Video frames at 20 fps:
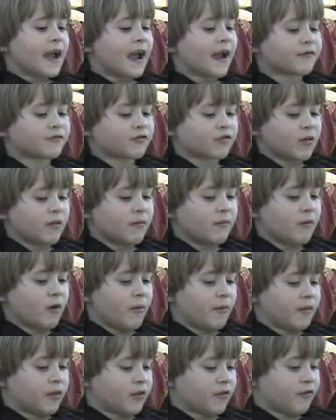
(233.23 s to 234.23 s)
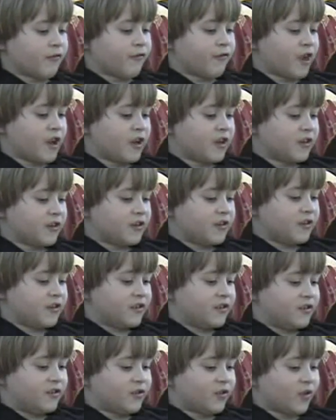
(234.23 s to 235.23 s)
After a moment, the front
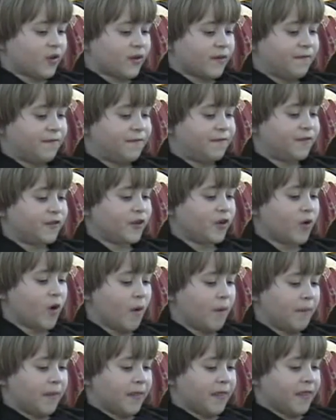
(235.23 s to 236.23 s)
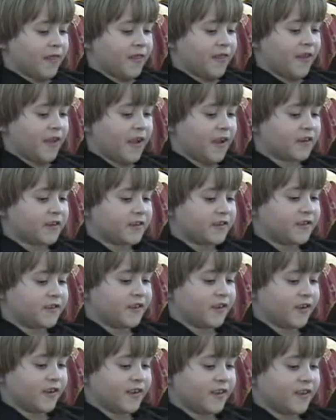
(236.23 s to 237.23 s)
door flew open. There
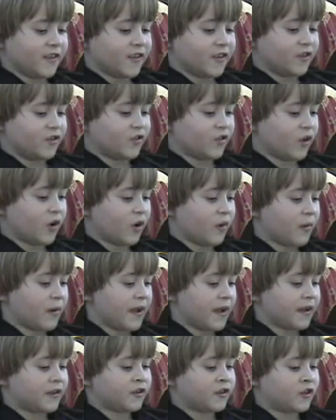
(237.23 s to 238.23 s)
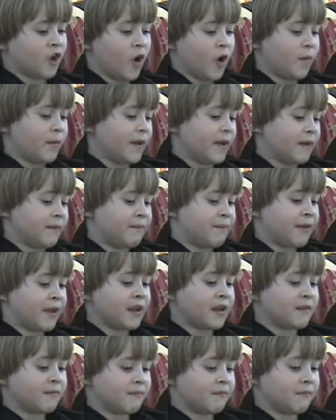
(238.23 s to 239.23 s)
stood in the doorway Toby and
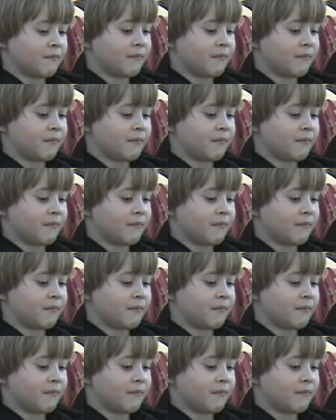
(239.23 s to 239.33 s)
Pete